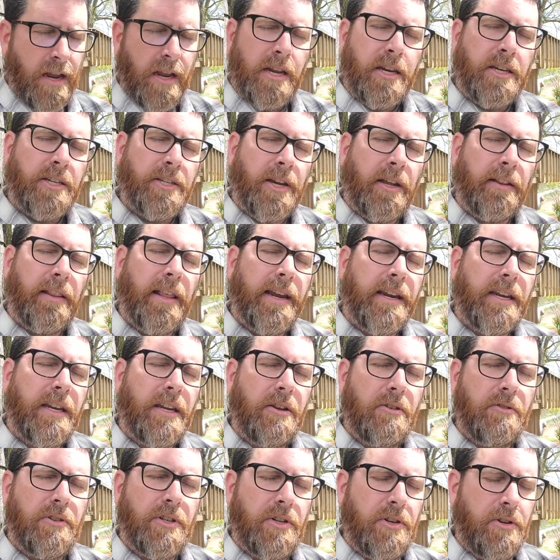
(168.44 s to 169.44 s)
So I'd like
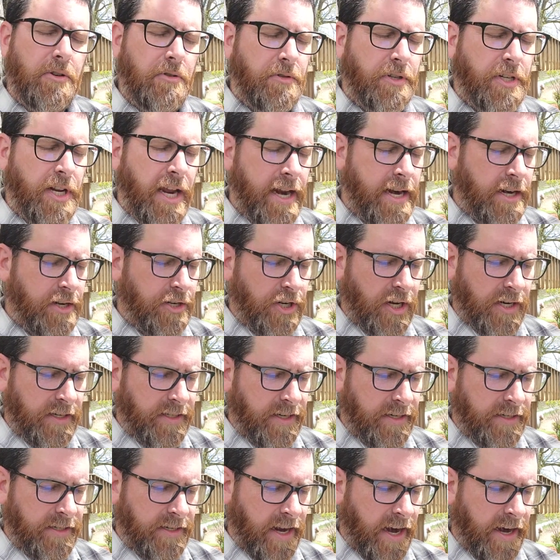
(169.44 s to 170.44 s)
you to take just
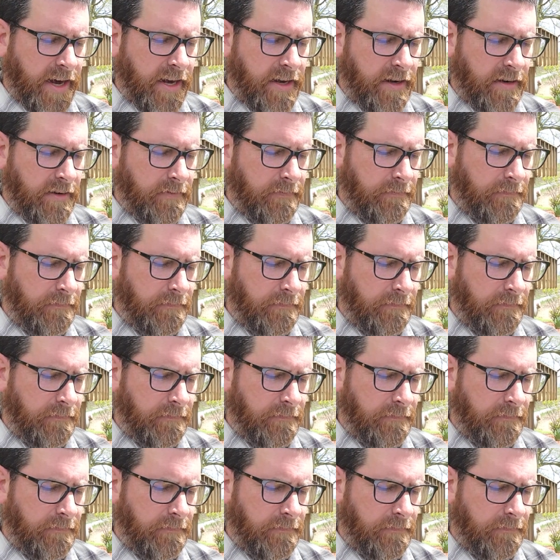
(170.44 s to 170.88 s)
a second